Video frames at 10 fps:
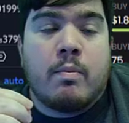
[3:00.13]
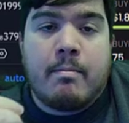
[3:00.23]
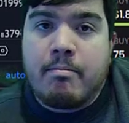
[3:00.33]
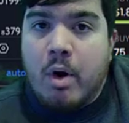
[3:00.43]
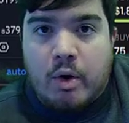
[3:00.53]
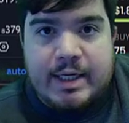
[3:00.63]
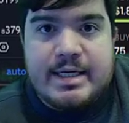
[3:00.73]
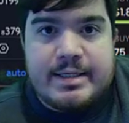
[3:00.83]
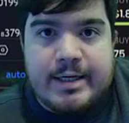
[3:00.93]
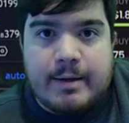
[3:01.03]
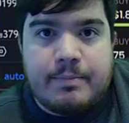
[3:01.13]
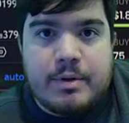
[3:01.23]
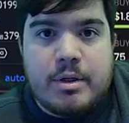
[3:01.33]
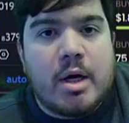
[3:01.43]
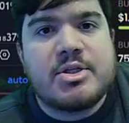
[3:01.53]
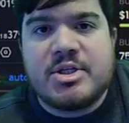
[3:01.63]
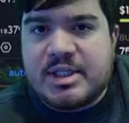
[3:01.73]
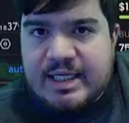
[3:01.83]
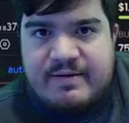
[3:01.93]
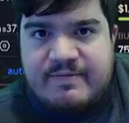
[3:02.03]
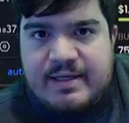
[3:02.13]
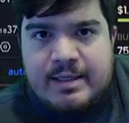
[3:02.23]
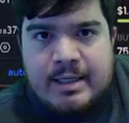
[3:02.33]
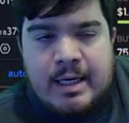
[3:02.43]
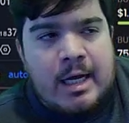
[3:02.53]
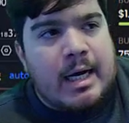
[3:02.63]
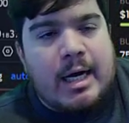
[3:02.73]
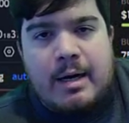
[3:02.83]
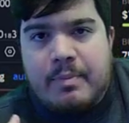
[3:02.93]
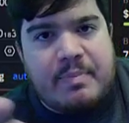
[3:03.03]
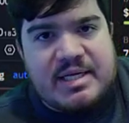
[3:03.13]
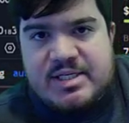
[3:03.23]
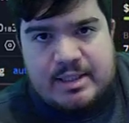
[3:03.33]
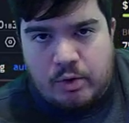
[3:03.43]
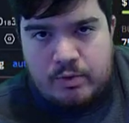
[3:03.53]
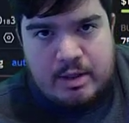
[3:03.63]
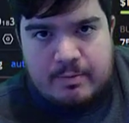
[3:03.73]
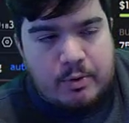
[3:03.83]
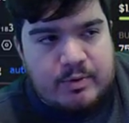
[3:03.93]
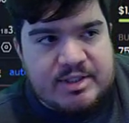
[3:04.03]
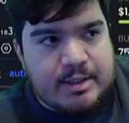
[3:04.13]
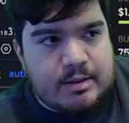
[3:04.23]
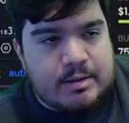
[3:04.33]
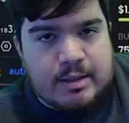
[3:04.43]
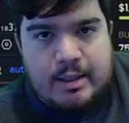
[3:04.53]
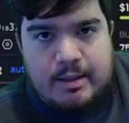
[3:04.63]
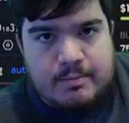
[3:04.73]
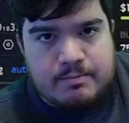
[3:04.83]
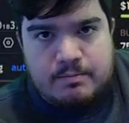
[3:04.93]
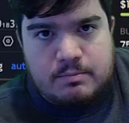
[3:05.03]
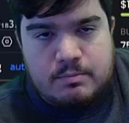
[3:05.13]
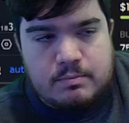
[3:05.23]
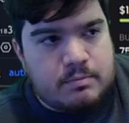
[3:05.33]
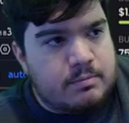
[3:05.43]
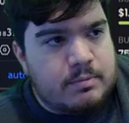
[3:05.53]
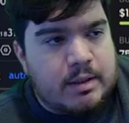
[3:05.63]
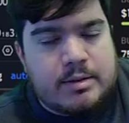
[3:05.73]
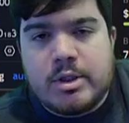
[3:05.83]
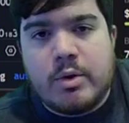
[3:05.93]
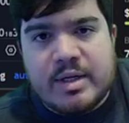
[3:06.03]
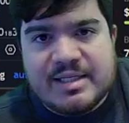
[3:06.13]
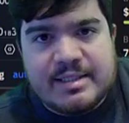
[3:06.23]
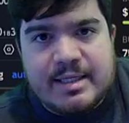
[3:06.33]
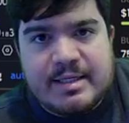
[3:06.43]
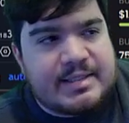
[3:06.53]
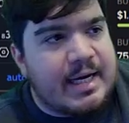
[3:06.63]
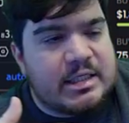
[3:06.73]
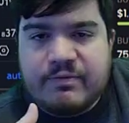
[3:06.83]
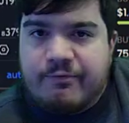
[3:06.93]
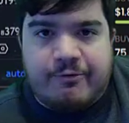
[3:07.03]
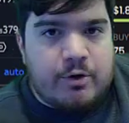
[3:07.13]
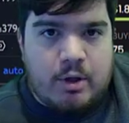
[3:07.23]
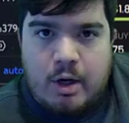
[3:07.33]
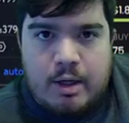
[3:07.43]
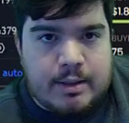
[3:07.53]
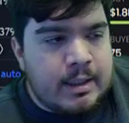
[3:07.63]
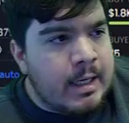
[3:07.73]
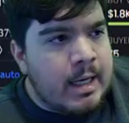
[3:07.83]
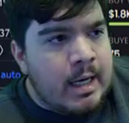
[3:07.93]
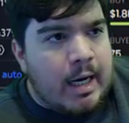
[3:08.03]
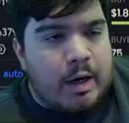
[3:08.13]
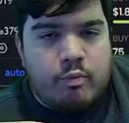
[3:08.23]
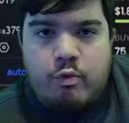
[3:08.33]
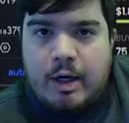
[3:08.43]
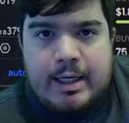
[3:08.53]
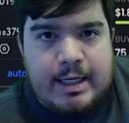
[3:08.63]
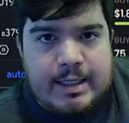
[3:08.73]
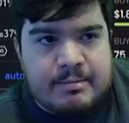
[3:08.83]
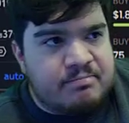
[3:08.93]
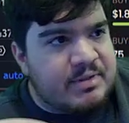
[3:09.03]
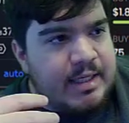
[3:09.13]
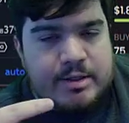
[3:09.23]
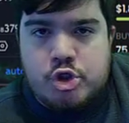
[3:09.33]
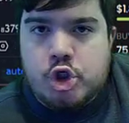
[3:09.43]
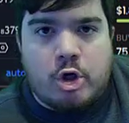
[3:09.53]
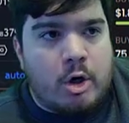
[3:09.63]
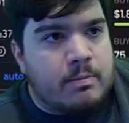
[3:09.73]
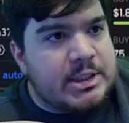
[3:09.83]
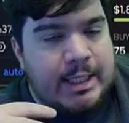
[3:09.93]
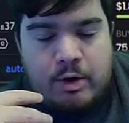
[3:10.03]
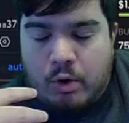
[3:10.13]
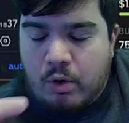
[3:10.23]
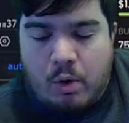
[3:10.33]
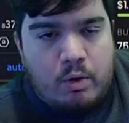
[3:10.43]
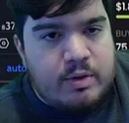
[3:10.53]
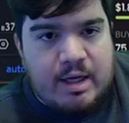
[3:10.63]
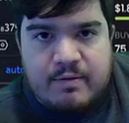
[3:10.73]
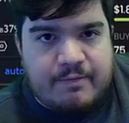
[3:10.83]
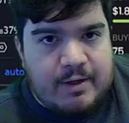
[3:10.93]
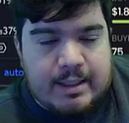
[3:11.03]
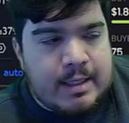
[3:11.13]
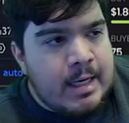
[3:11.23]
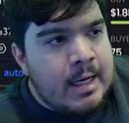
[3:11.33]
market dump not just EEVEE, but basically all the other Poke Center tokens. This guy's full on rugging, selling Charm, selling all the other fucking